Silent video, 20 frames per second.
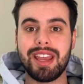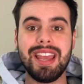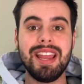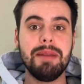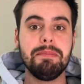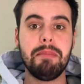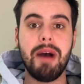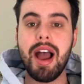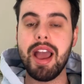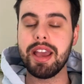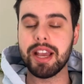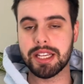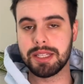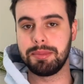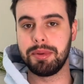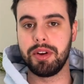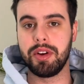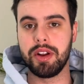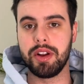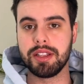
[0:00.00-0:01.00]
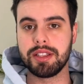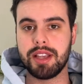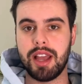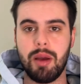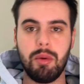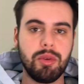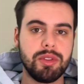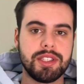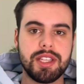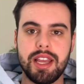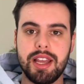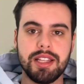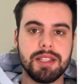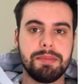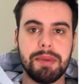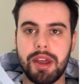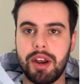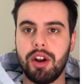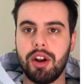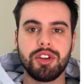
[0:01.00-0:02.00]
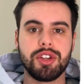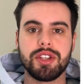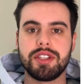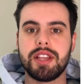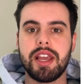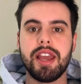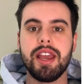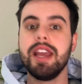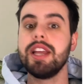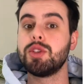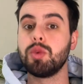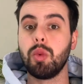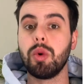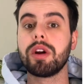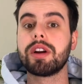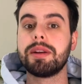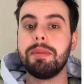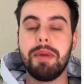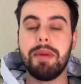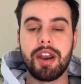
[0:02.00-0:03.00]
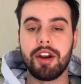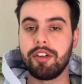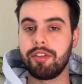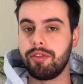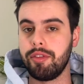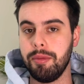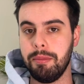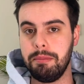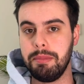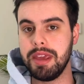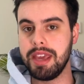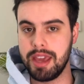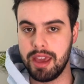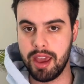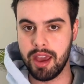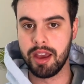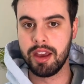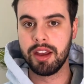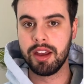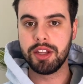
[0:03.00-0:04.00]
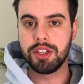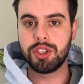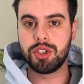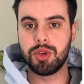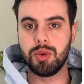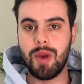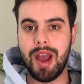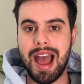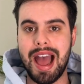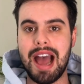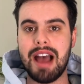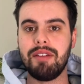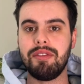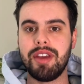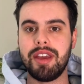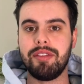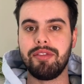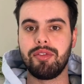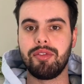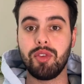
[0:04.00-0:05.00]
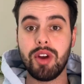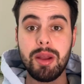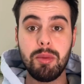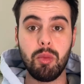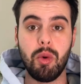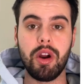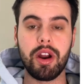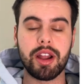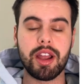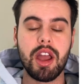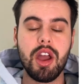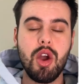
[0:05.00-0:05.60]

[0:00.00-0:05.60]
In my experience, I won't say it's better, I'll just say it's worked better for me to have a framework